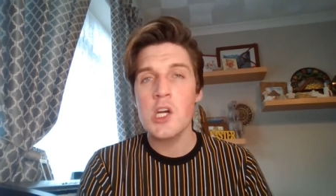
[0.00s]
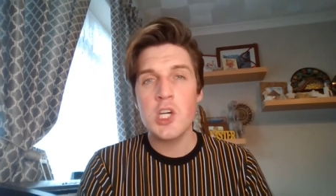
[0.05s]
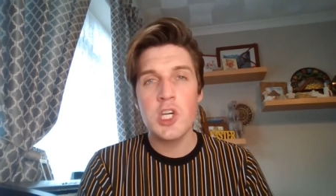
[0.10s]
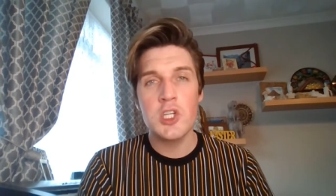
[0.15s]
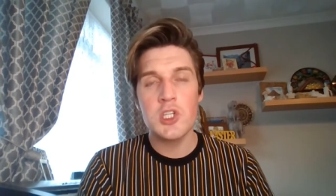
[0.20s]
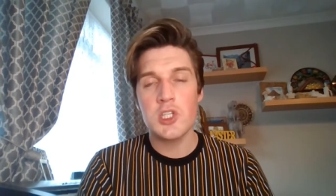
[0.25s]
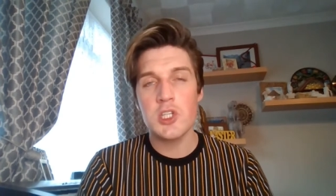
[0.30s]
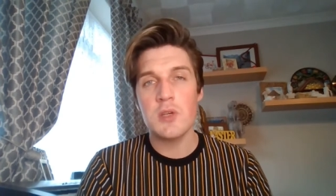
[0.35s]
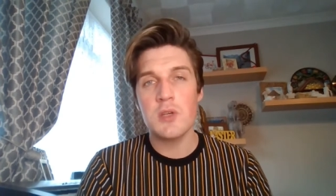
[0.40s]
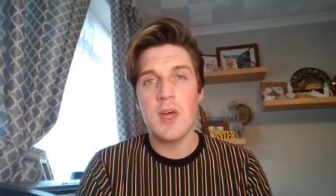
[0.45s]

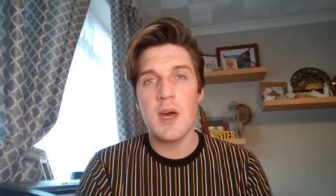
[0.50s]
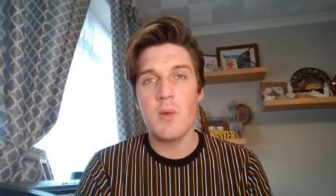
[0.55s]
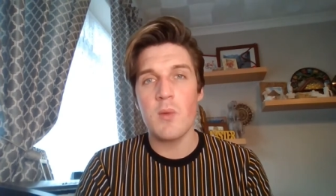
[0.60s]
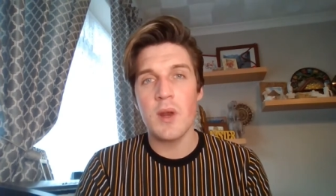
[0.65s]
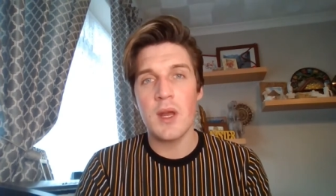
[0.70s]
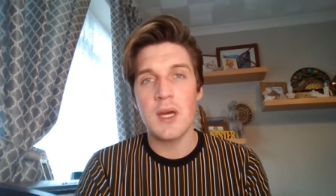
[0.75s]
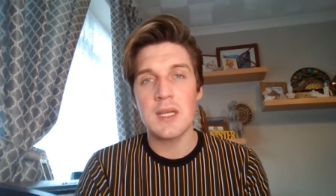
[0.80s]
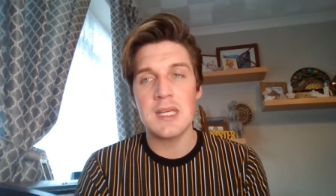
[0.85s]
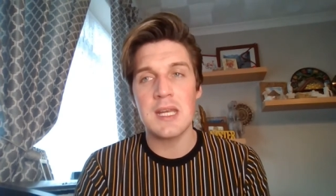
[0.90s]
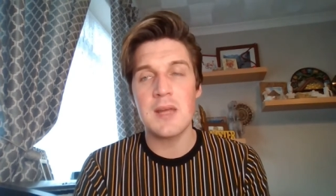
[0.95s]
Couldn't do that
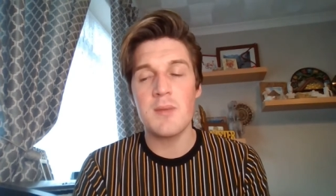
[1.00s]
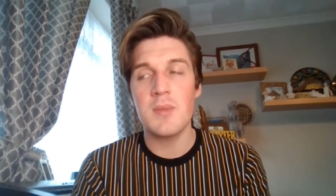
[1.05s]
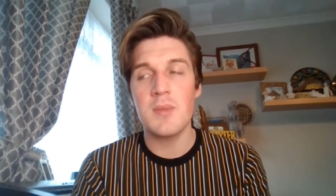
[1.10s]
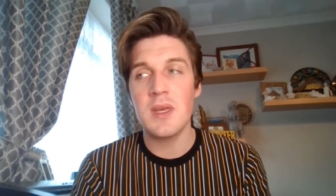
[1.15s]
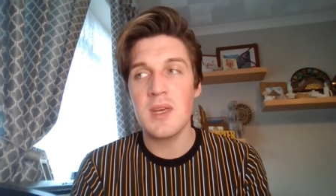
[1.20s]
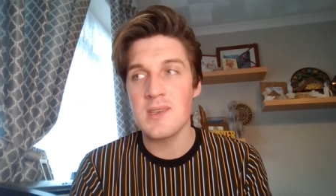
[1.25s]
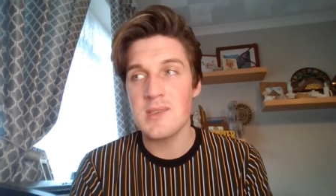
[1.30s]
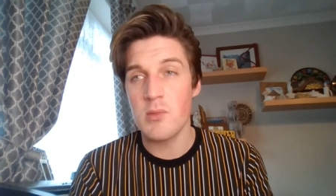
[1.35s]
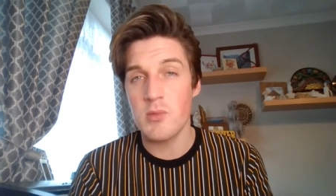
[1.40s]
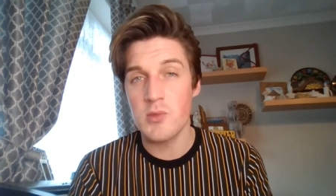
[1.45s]
when I done it
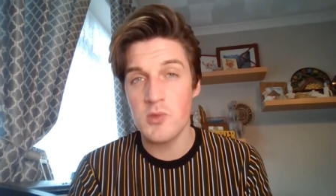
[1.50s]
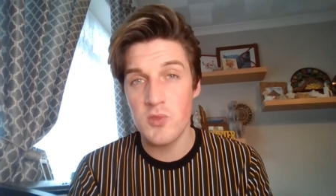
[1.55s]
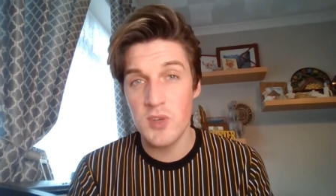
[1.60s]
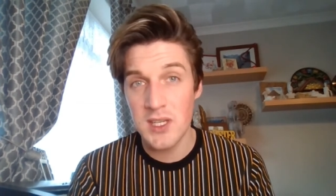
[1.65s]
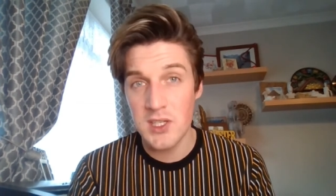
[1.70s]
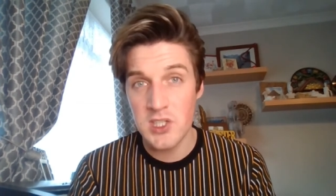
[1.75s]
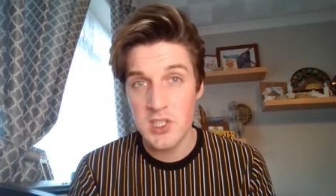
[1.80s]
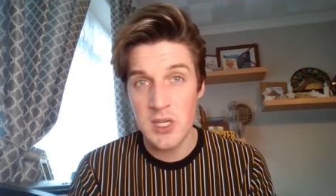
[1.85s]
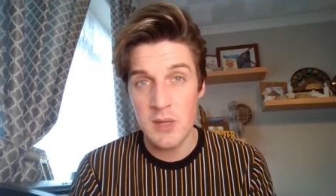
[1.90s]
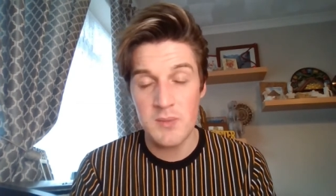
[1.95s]
because it was
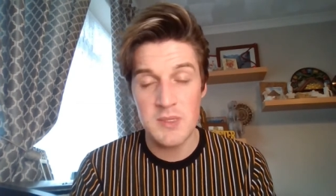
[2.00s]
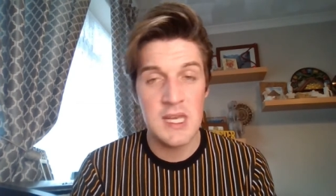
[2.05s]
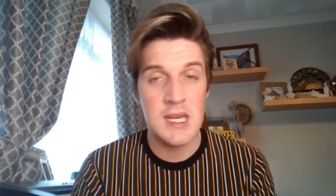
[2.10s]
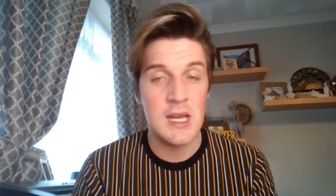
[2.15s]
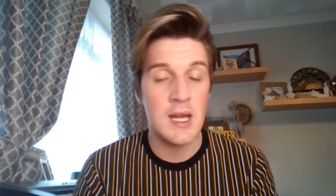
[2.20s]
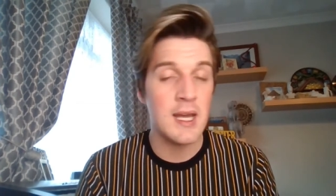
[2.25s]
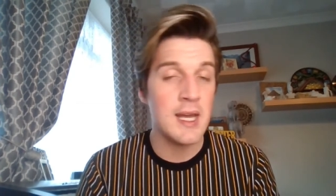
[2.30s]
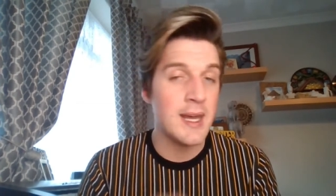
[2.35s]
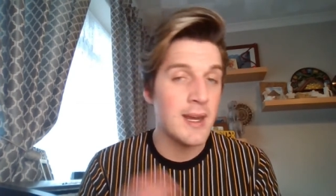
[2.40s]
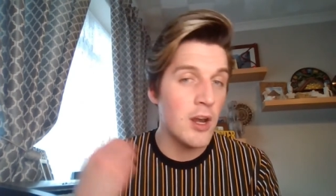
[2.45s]
really chipped
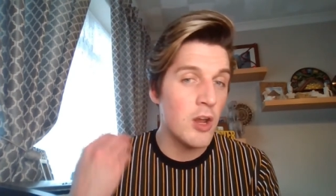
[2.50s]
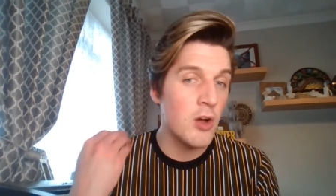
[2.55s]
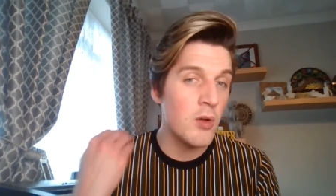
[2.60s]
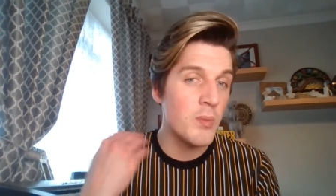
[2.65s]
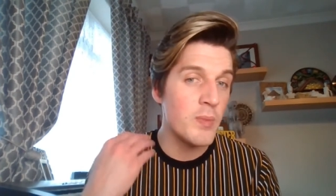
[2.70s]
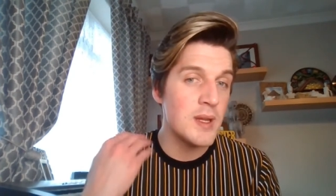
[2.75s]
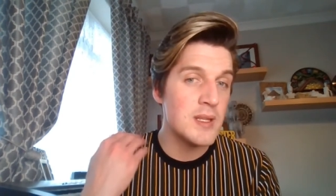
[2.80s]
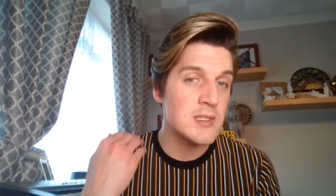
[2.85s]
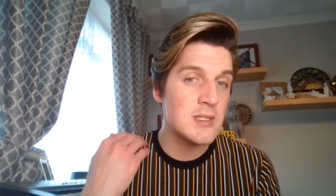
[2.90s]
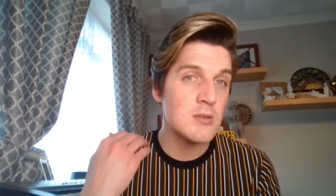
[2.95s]
in. I had
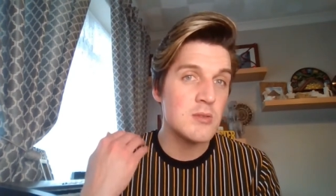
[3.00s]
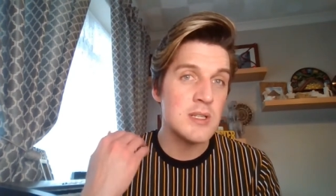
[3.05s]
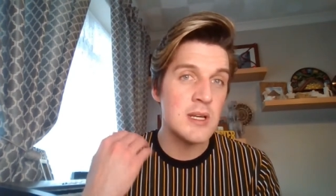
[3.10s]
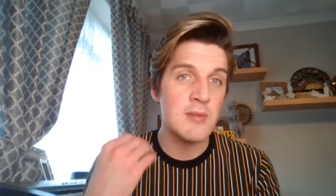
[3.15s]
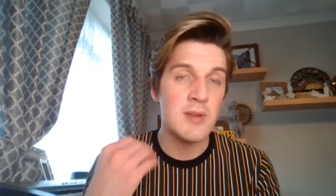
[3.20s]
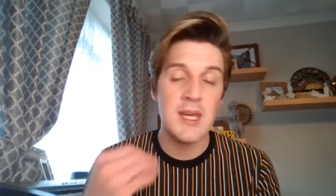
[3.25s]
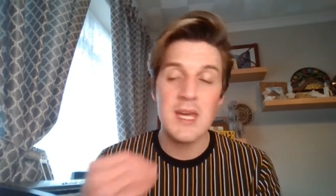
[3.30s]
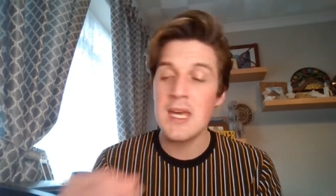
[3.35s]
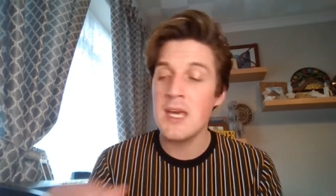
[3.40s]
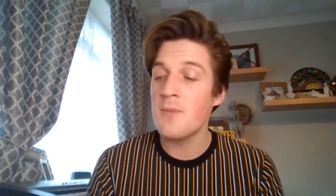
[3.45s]
long bits all
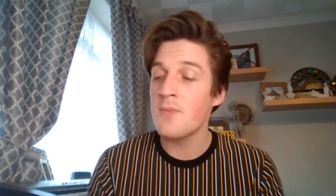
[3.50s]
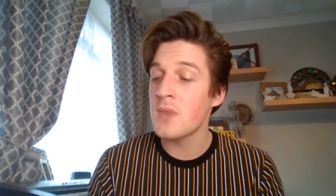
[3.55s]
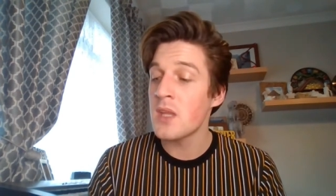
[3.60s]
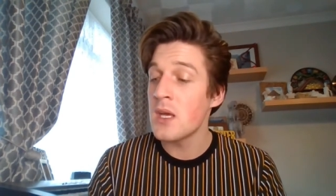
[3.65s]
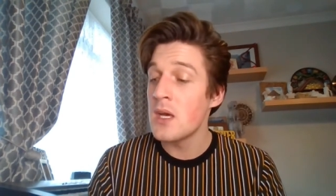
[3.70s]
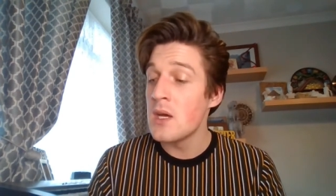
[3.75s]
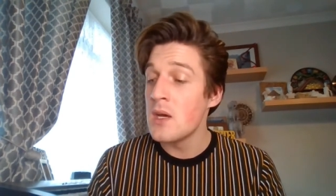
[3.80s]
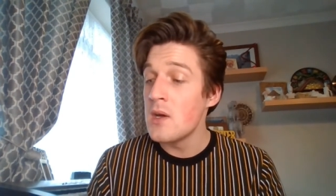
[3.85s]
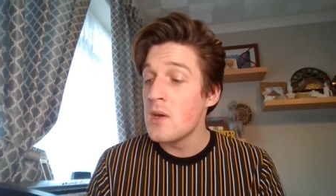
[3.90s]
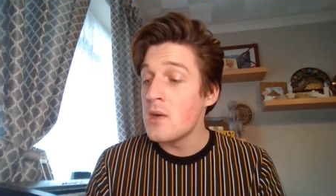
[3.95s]
down here.
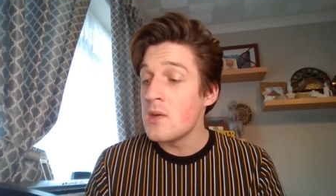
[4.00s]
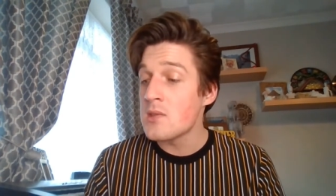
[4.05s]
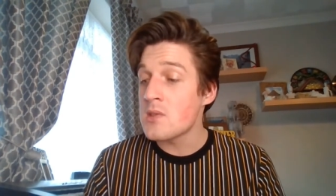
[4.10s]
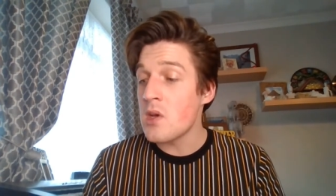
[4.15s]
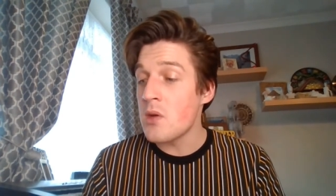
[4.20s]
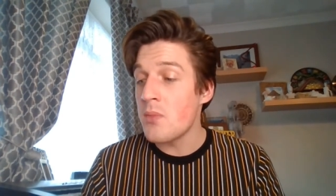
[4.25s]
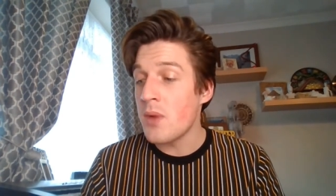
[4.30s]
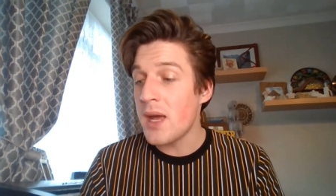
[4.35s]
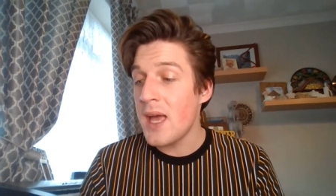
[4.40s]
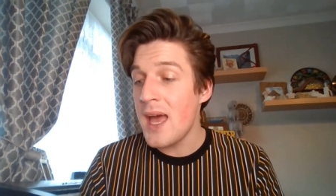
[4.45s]

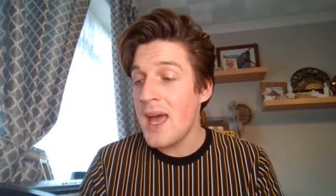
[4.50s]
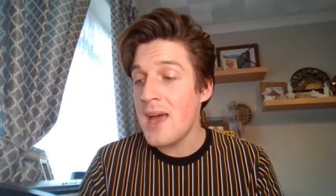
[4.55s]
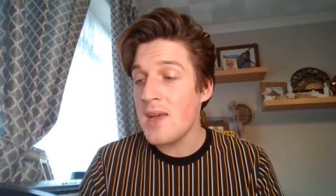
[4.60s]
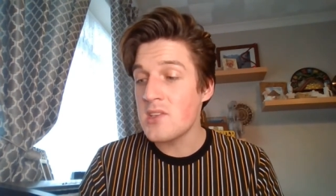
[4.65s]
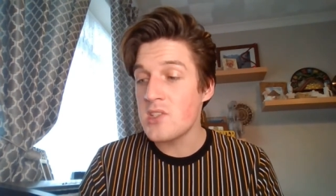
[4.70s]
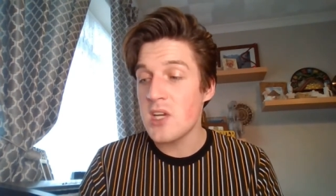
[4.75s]
So my hair